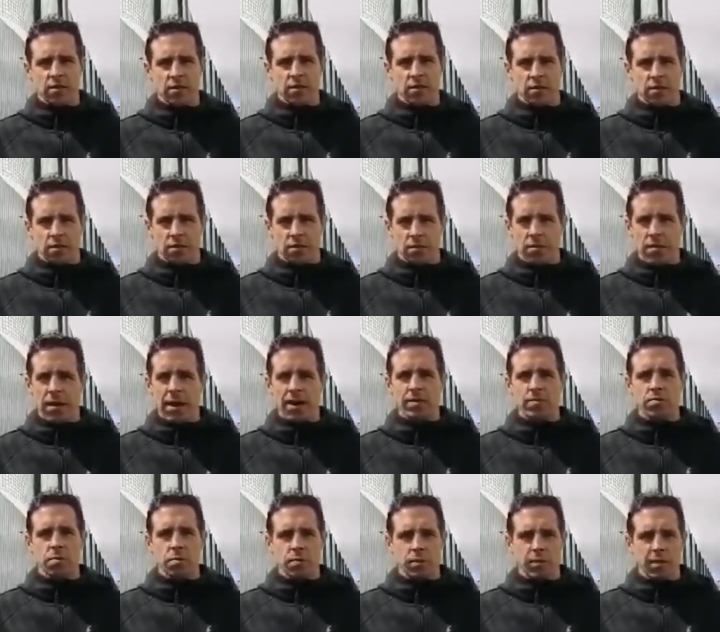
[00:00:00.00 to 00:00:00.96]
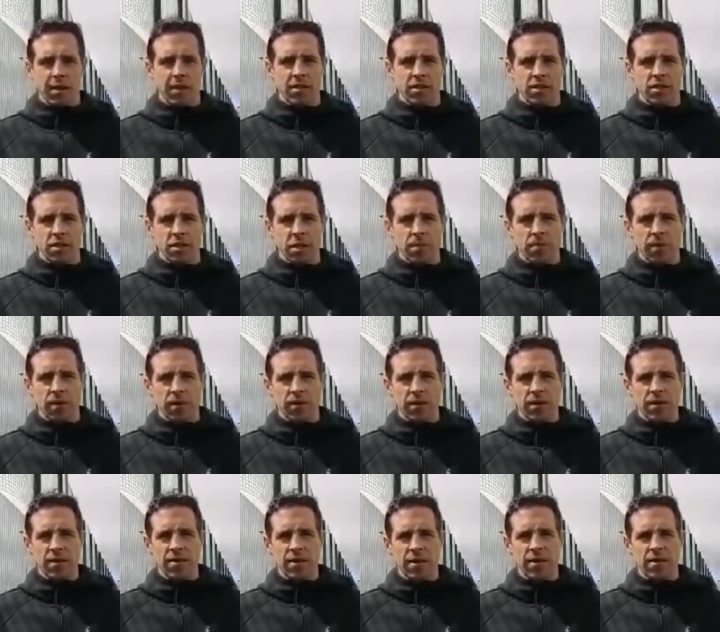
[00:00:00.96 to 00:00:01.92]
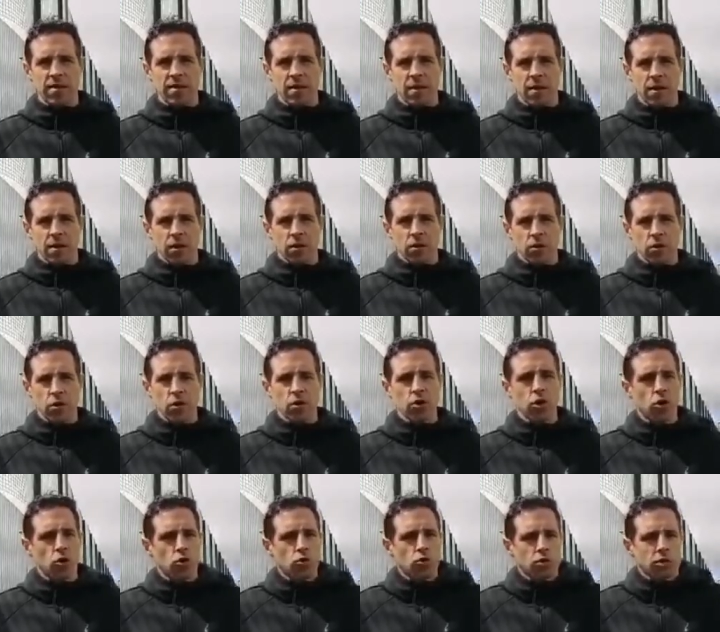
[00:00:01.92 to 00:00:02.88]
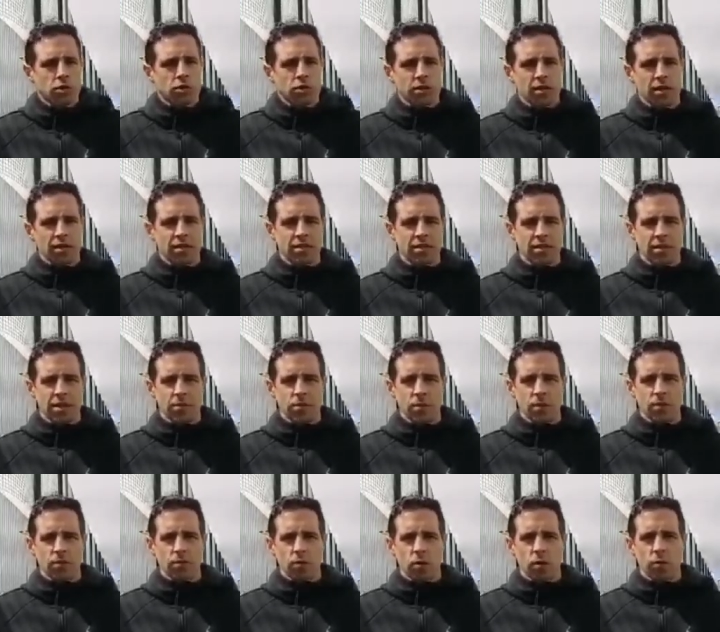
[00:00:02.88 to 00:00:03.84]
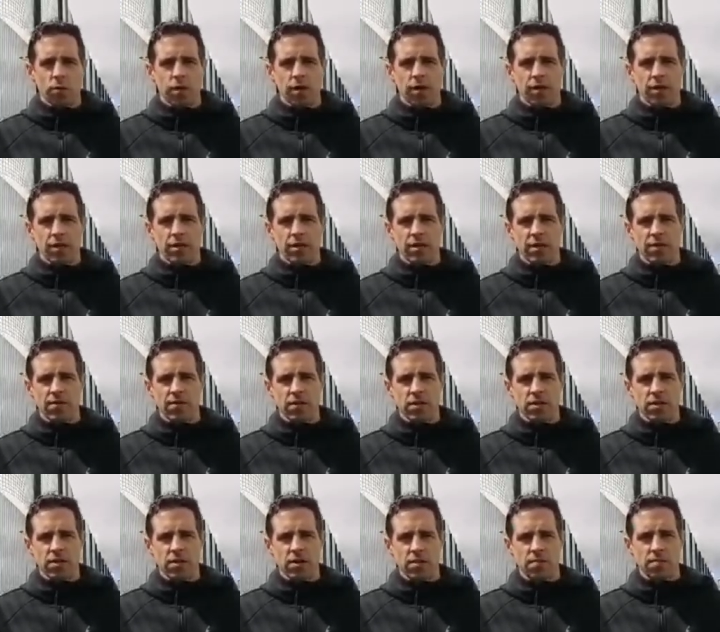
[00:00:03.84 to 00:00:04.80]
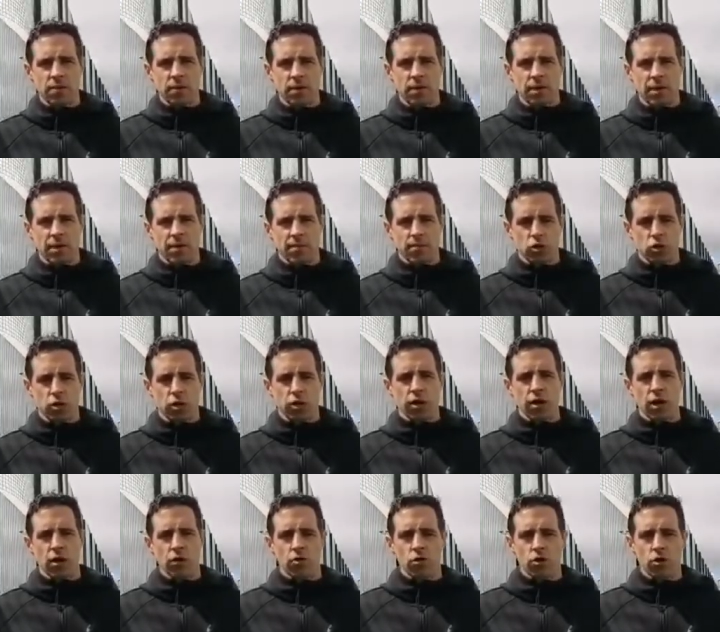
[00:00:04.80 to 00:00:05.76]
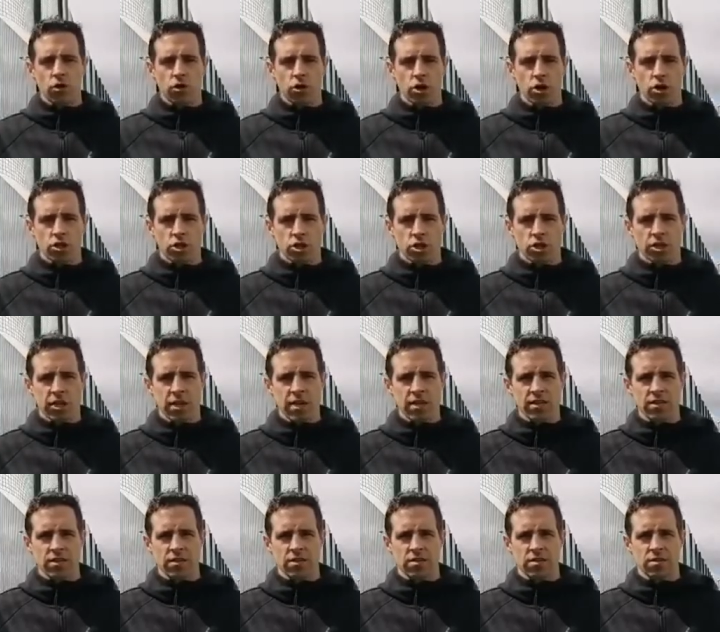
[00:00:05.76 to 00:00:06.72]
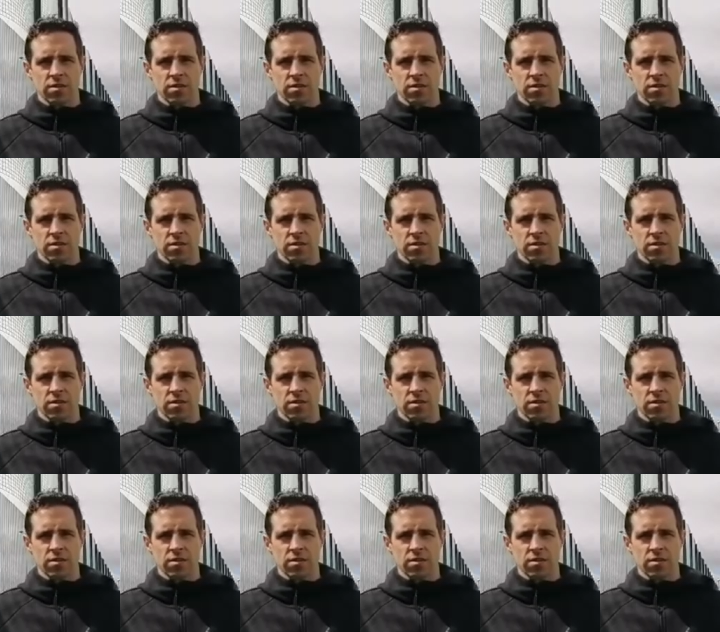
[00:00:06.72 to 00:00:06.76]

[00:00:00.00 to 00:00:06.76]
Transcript: their maximum potential and ability, then who knows, let's see what we can achieve this year. But I'm certainly not ruling out success.